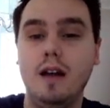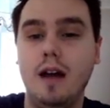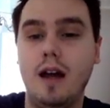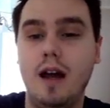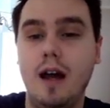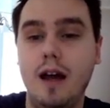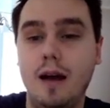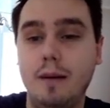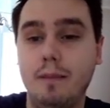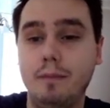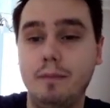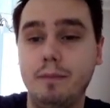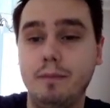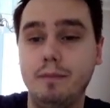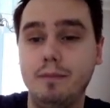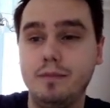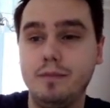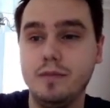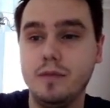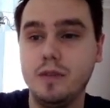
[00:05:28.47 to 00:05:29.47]

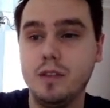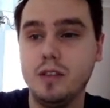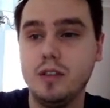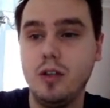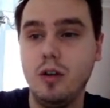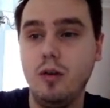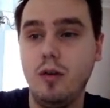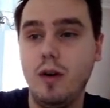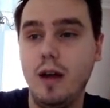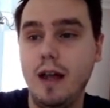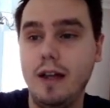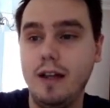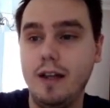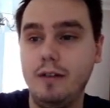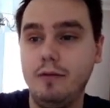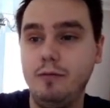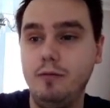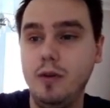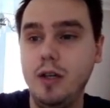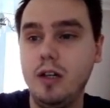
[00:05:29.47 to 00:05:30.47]
Um, so
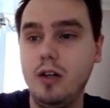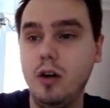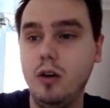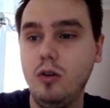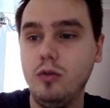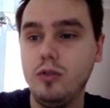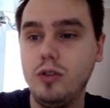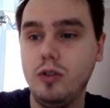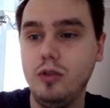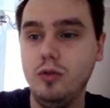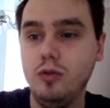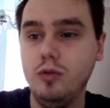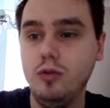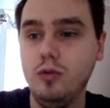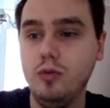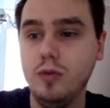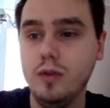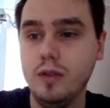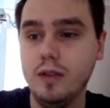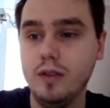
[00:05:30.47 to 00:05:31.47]
if we go
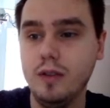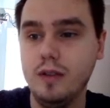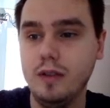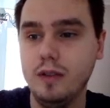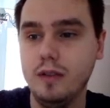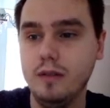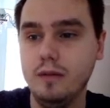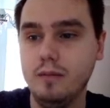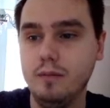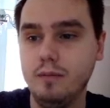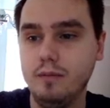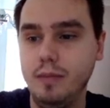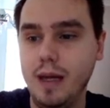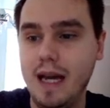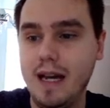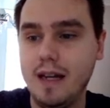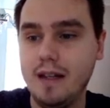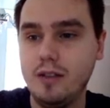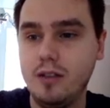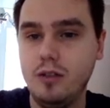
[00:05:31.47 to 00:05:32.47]
to
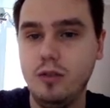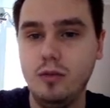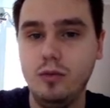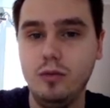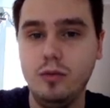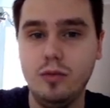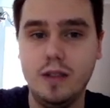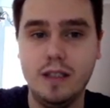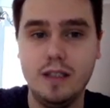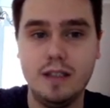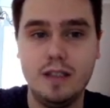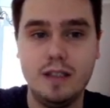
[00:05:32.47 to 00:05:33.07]
back to this